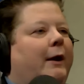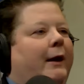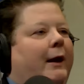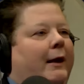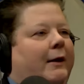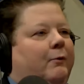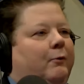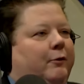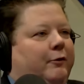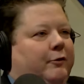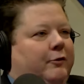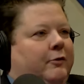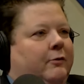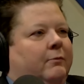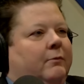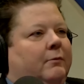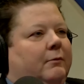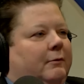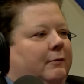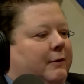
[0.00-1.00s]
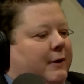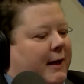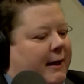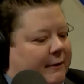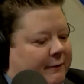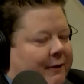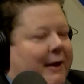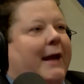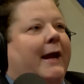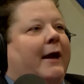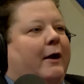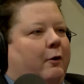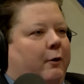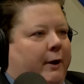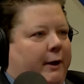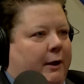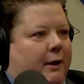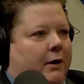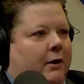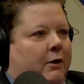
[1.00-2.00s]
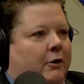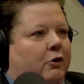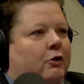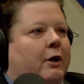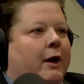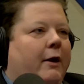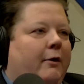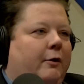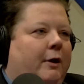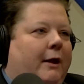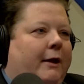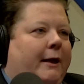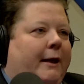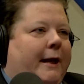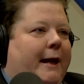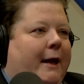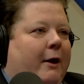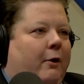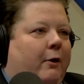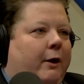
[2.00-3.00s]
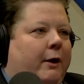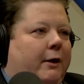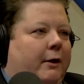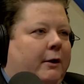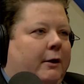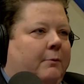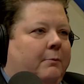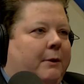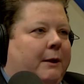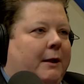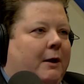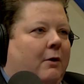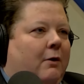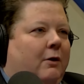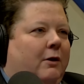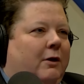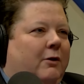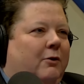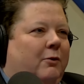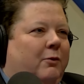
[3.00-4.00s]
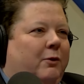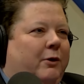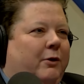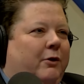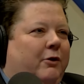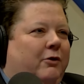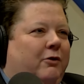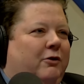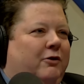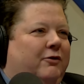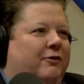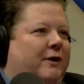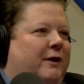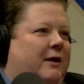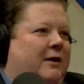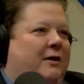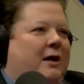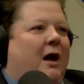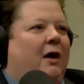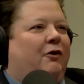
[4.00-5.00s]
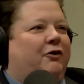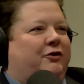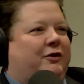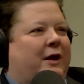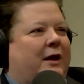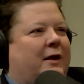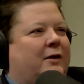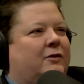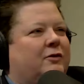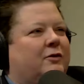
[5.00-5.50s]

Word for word: like with like the area. You know how like an area can be haunted or what, or you just think it. Well, we're pretty stands... far.